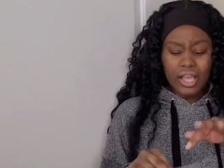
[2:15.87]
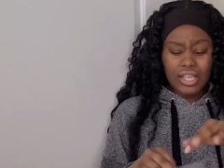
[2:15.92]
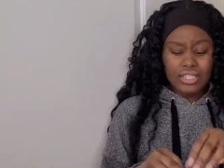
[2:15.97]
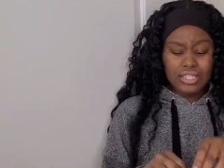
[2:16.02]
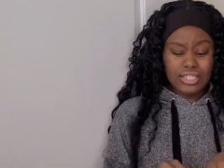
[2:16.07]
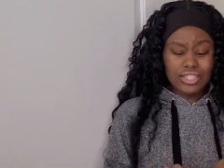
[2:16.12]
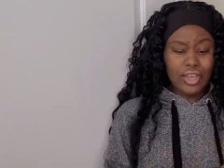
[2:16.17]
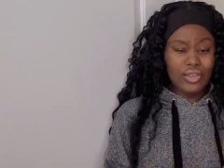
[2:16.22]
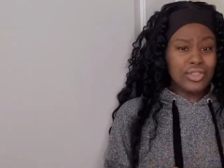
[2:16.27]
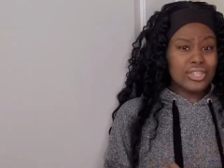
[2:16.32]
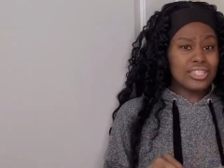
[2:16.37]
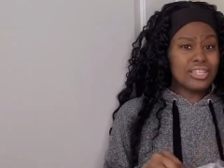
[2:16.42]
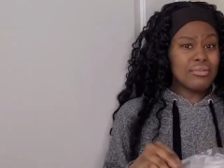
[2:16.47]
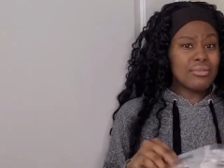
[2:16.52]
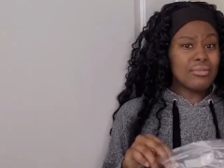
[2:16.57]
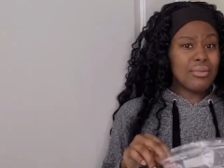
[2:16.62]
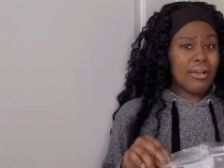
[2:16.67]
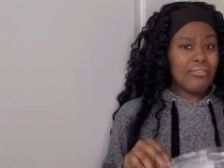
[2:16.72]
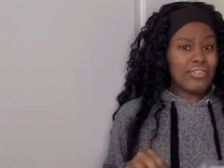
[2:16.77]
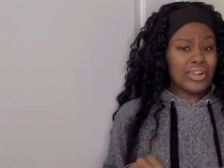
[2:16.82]
So this is gonna
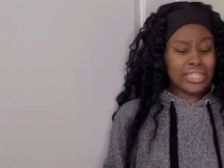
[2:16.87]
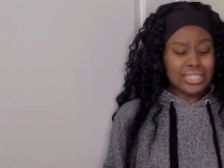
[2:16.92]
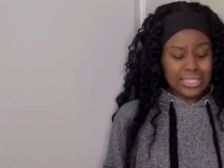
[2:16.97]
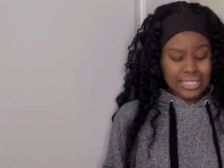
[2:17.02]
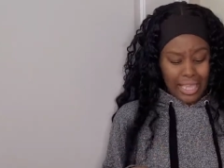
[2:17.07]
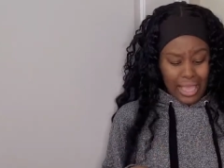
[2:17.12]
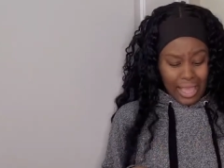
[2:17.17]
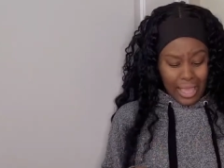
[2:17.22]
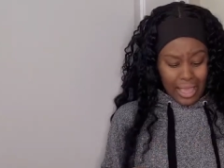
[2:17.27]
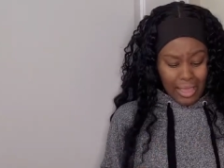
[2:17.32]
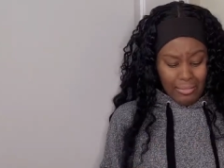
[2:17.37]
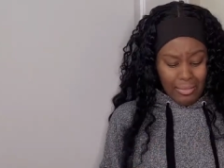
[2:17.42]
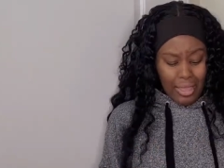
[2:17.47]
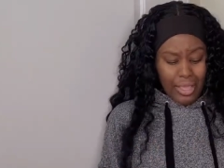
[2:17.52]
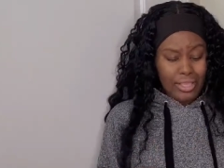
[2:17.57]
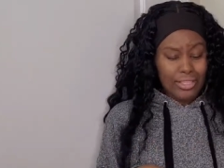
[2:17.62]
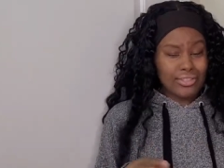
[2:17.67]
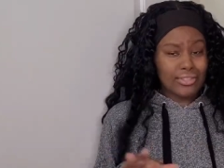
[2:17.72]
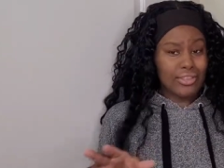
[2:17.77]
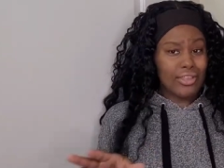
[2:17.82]
be my first time.
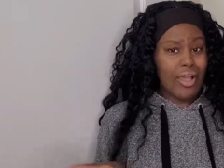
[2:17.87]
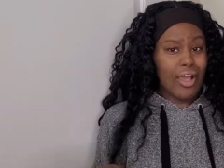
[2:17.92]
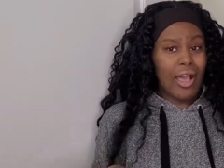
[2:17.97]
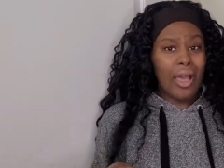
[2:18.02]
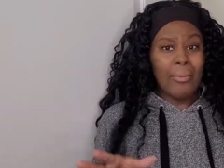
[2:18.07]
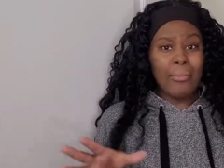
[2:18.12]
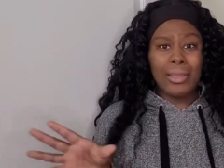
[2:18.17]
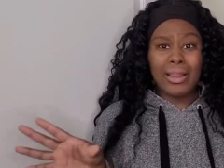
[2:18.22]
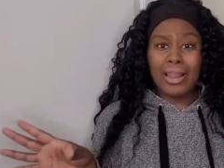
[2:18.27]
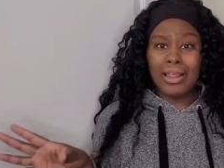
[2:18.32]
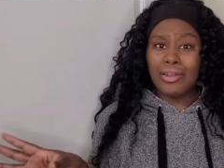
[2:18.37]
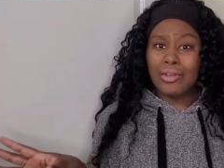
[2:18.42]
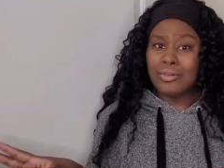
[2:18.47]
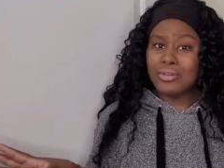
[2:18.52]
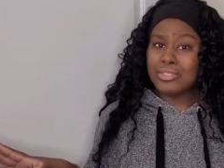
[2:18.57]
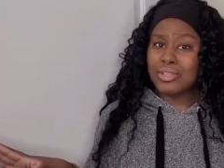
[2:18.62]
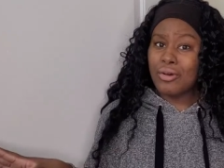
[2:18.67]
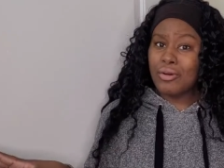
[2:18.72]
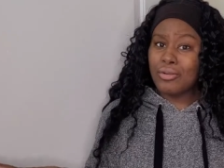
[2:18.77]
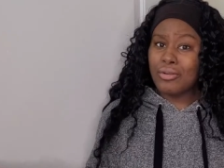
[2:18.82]
So y'all, I may not know
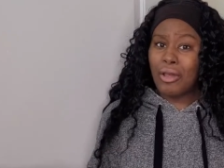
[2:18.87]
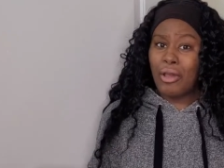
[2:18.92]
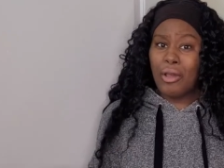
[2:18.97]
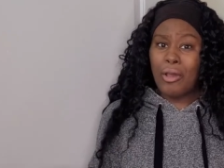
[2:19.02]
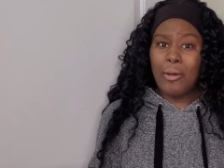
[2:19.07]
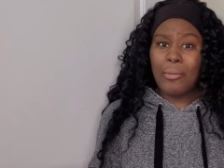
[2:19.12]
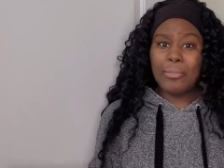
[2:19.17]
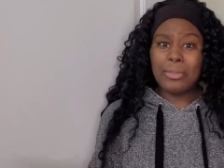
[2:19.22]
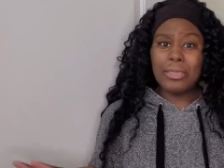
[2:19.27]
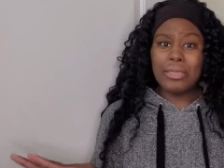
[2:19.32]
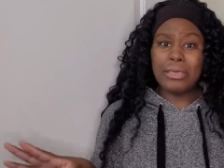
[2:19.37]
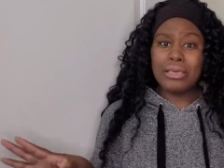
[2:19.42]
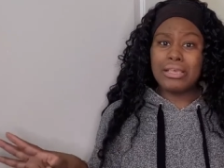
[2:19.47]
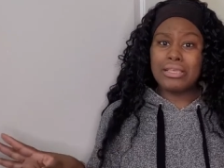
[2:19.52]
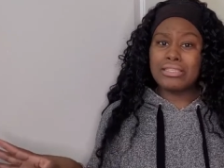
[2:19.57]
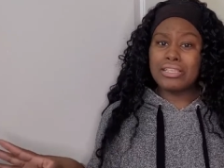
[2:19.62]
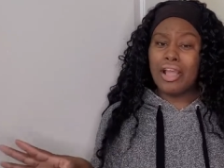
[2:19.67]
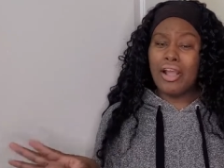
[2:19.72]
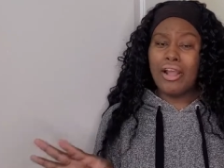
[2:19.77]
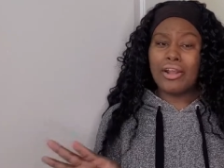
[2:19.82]
what's going on
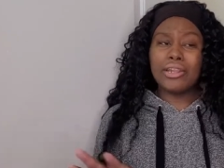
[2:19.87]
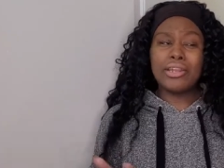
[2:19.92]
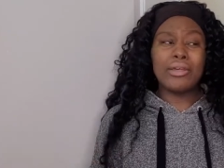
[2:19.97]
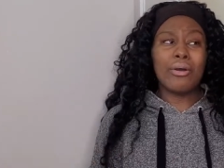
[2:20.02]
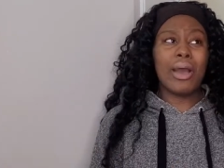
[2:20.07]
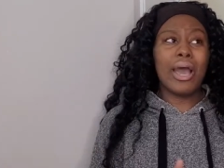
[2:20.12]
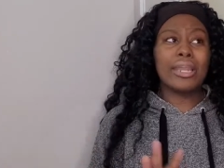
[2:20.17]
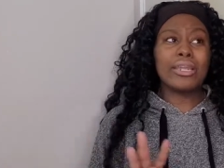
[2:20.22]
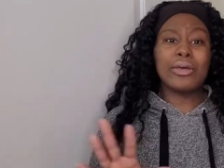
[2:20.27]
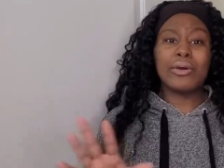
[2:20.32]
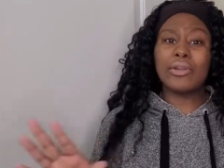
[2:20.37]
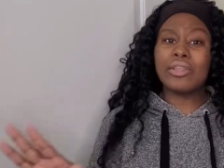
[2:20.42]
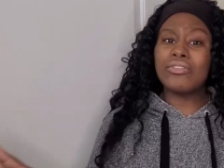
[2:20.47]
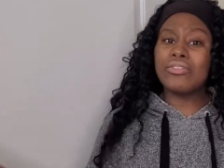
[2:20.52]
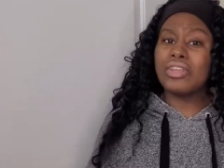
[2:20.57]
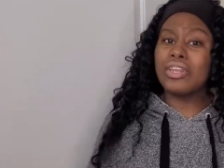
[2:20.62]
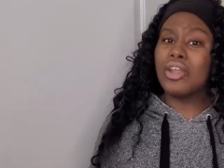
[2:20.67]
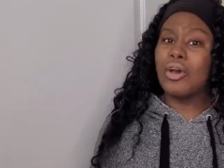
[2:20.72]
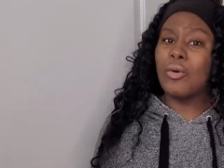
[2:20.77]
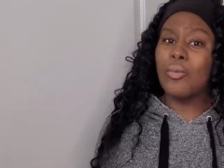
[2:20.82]
because y'all already know I don't
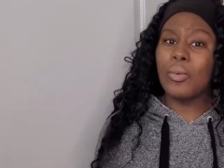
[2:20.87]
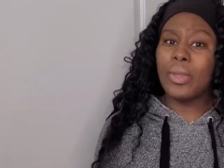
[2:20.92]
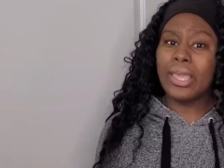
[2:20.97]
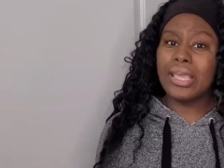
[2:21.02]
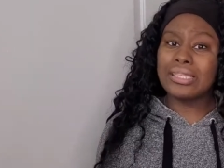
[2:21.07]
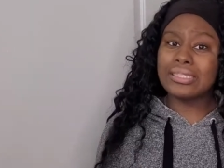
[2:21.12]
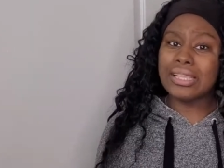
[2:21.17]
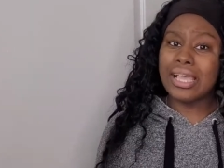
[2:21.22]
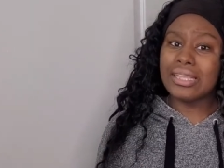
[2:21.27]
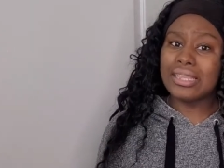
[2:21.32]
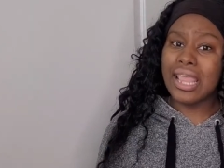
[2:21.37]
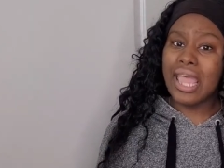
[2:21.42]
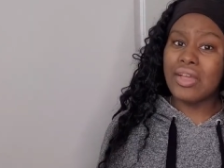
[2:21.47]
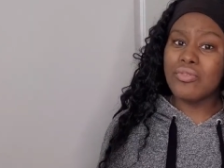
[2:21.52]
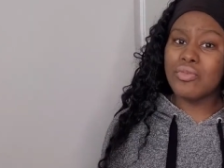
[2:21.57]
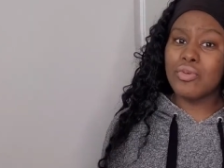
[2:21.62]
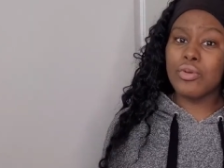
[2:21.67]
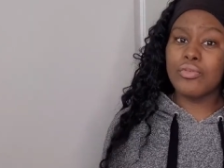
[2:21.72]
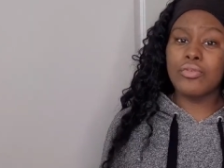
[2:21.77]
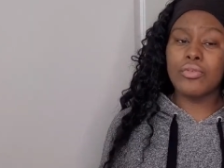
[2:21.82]
even know wigs like
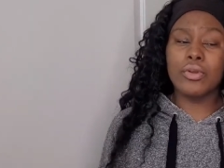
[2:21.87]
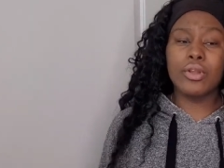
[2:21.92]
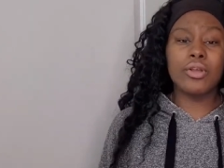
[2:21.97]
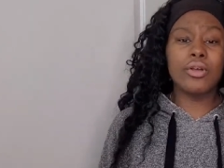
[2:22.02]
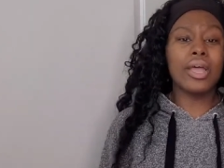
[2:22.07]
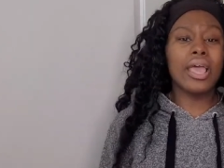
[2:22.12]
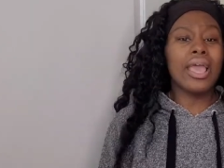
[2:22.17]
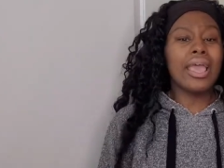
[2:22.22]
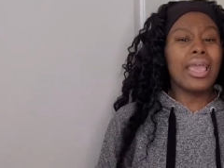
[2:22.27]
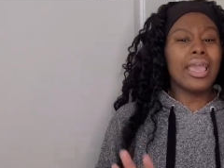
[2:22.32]
that for real.